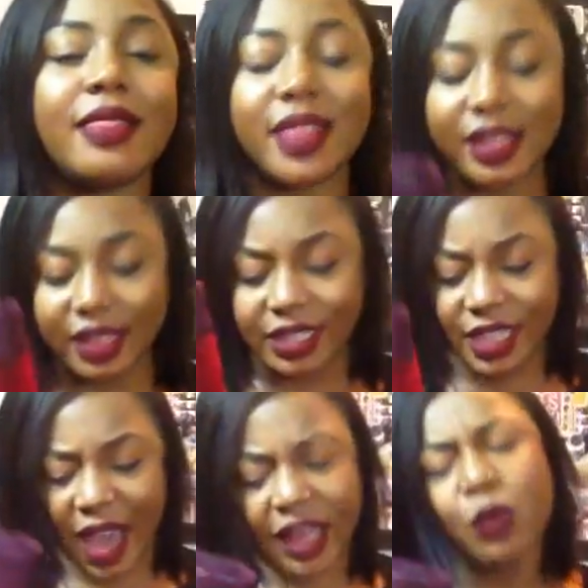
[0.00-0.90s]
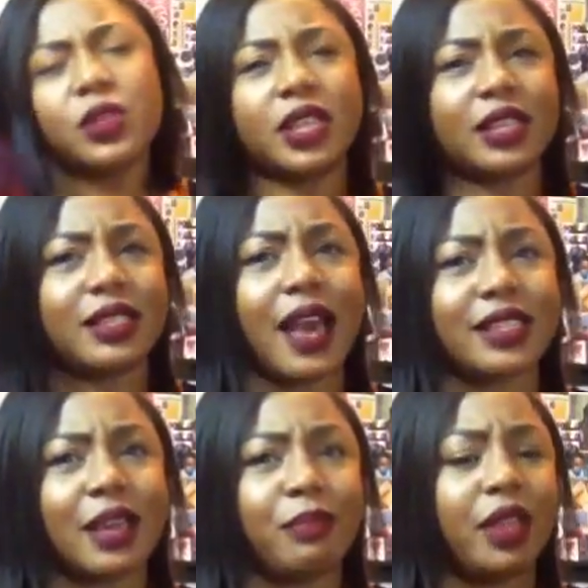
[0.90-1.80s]
think the jacket was the exact
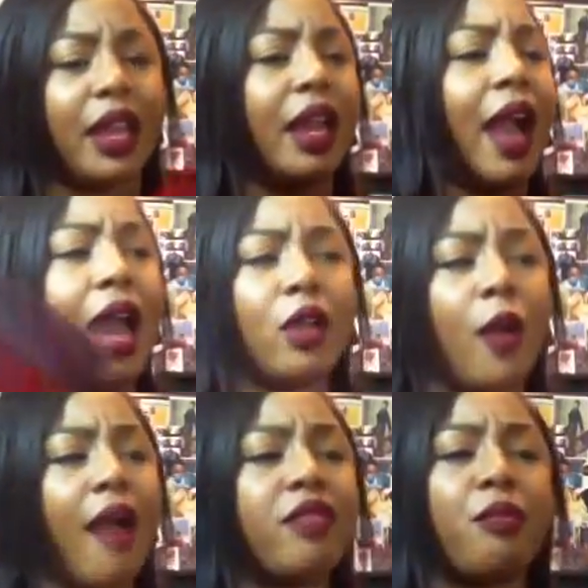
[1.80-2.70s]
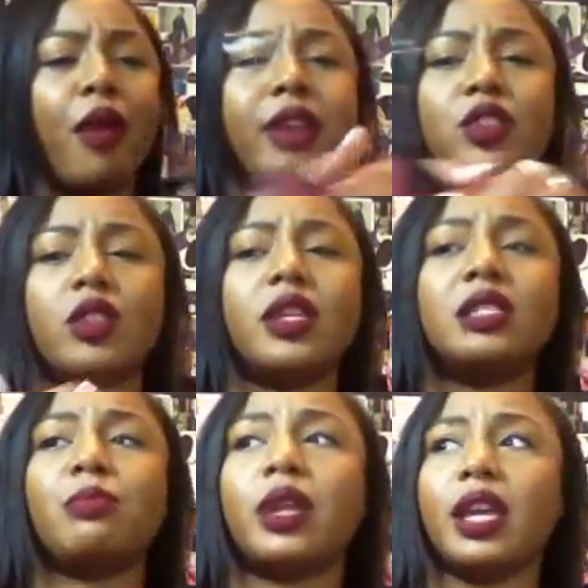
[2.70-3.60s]
same thing. I don't have the price on
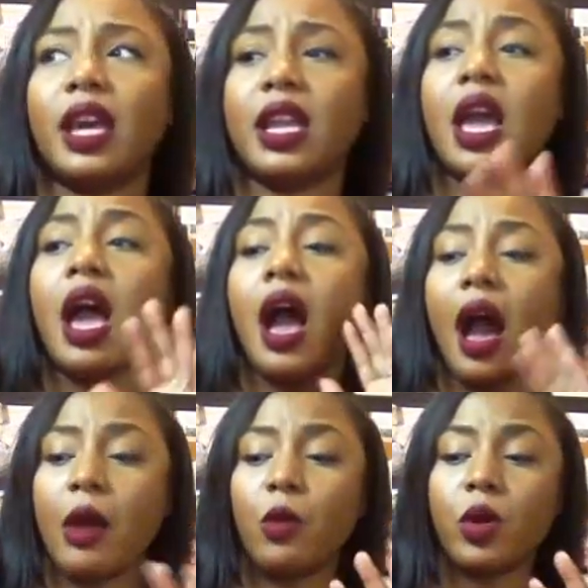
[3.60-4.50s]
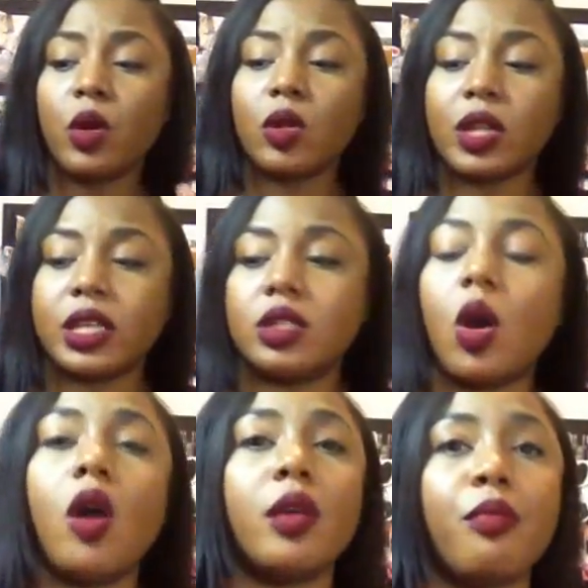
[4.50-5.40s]
this, but again, I will list
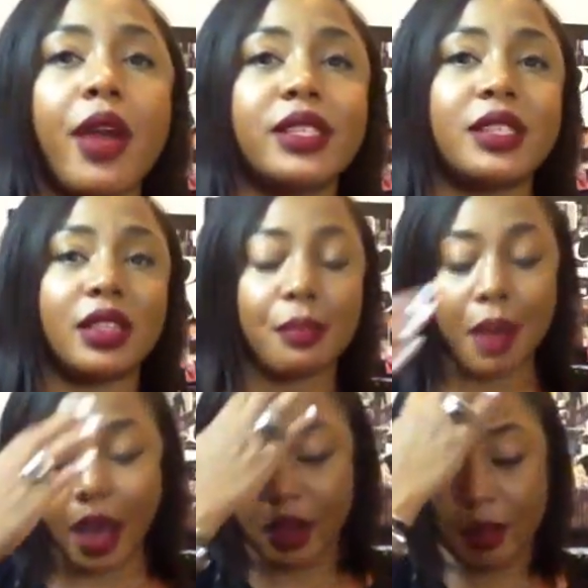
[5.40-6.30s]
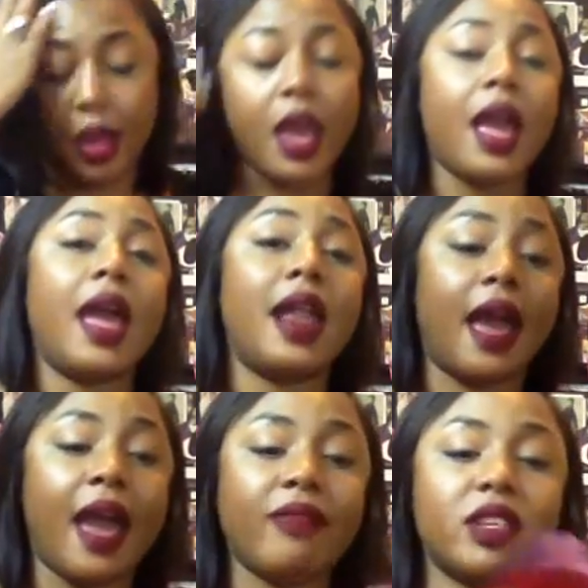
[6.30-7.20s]
all the prices at the bottom. And I
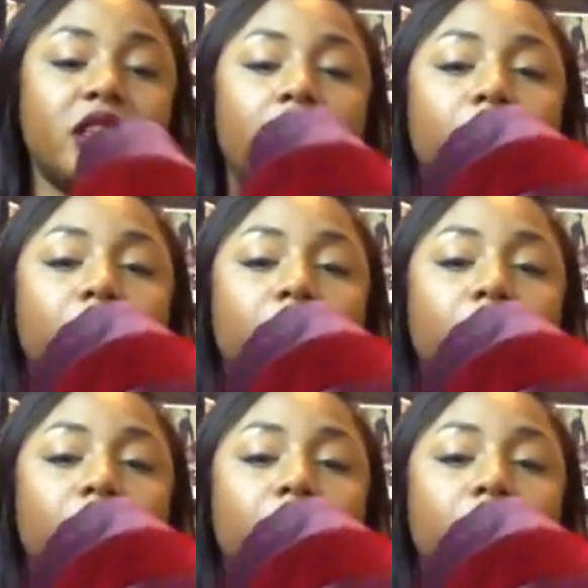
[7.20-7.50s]
have to tell